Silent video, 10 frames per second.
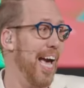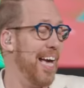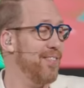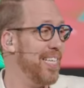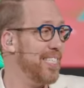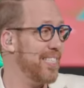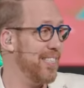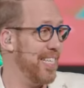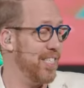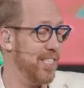And this,
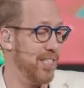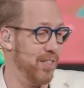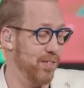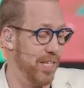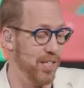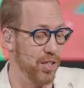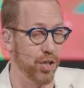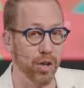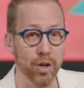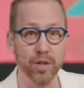this, this
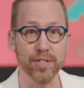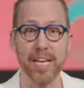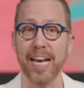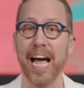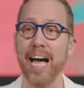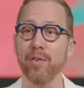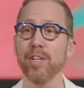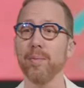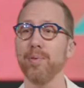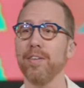girl said, I
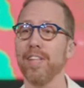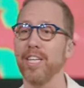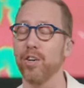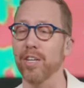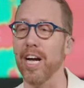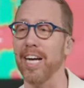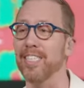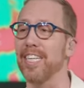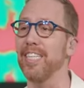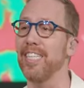really believe that your God
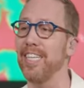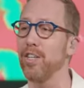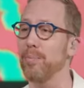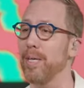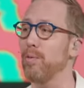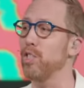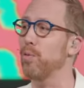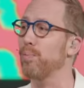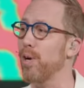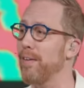can heal me. Would you
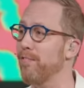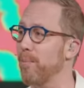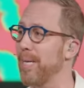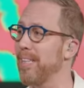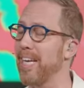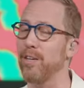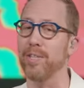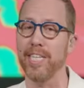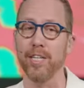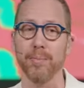pray for me that he
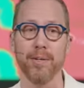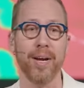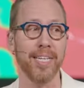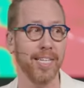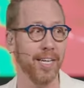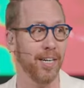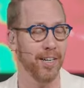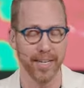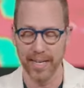would heal me right here?